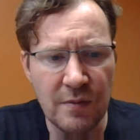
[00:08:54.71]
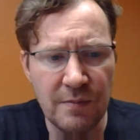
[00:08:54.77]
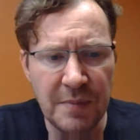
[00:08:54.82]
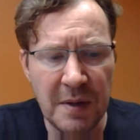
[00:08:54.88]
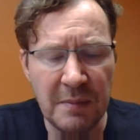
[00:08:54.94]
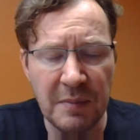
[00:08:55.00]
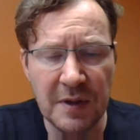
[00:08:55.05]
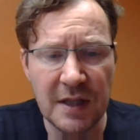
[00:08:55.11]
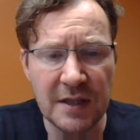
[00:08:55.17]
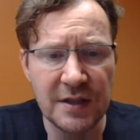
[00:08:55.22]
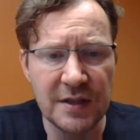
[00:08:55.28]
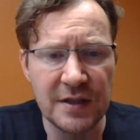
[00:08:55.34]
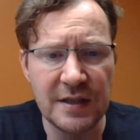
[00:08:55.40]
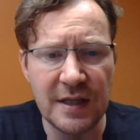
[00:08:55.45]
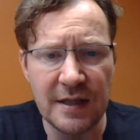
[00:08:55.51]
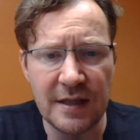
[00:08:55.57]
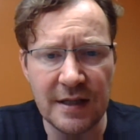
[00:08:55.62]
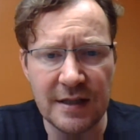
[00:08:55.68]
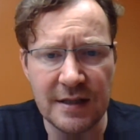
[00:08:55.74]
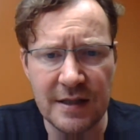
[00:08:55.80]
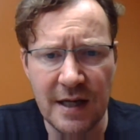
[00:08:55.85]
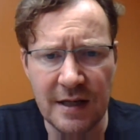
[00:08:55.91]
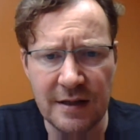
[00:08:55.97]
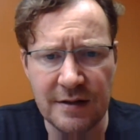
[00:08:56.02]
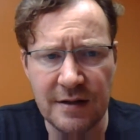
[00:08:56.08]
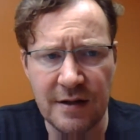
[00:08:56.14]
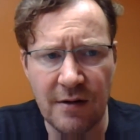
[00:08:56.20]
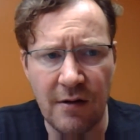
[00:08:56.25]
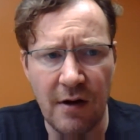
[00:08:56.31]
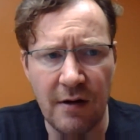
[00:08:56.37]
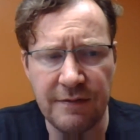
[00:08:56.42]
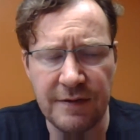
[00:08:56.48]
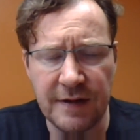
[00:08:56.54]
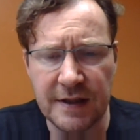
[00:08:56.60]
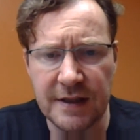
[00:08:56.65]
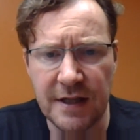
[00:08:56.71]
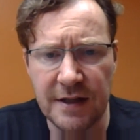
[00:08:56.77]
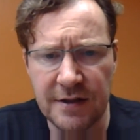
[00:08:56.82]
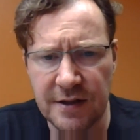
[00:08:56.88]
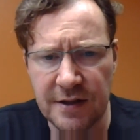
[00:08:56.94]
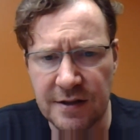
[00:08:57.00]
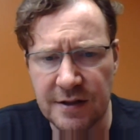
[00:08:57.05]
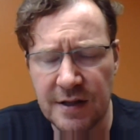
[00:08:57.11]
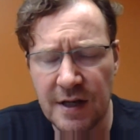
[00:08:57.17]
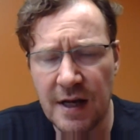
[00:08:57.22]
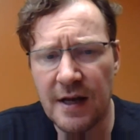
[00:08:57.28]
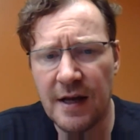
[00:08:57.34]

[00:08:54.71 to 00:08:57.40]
people that just didn't exist? They're all fictitious.